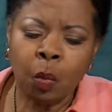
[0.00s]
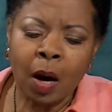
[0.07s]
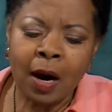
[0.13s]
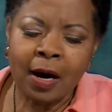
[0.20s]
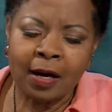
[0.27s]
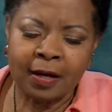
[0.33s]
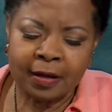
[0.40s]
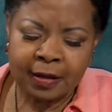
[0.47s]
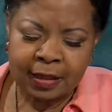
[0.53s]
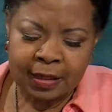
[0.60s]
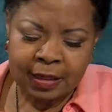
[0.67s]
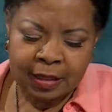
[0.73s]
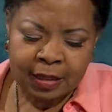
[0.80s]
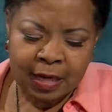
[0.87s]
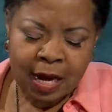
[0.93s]
why? Yeah.
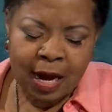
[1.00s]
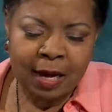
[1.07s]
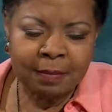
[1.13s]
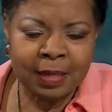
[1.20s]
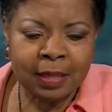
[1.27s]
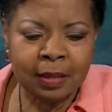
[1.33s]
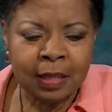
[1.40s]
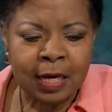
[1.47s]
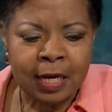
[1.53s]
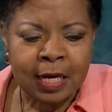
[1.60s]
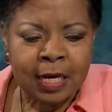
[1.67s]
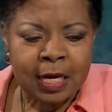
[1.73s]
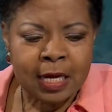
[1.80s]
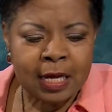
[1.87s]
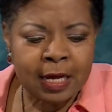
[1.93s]
I mean,
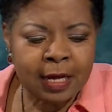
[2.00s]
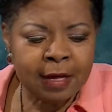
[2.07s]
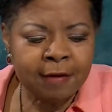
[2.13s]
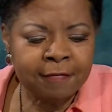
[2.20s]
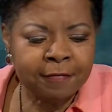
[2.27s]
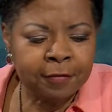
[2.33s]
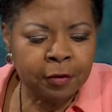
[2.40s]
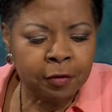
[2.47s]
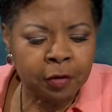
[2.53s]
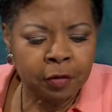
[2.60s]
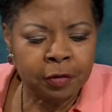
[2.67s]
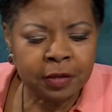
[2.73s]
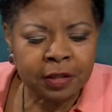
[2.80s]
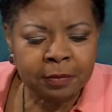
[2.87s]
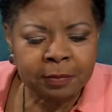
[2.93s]
if you're
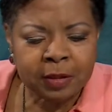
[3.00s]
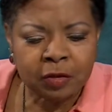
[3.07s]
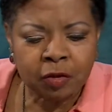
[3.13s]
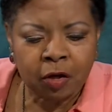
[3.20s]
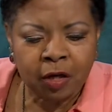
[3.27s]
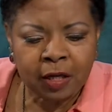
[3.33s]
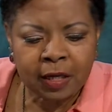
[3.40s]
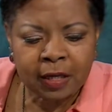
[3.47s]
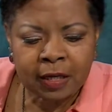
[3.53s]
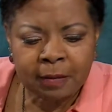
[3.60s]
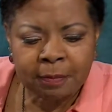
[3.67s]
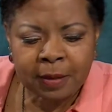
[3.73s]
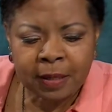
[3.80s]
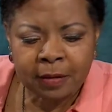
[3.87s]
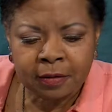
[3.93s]
going to be talking
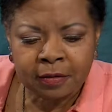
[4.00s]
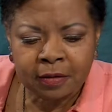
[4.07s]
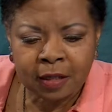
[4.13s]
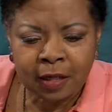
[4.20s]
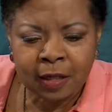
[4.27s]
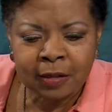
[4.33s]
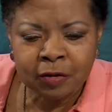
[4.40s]
about a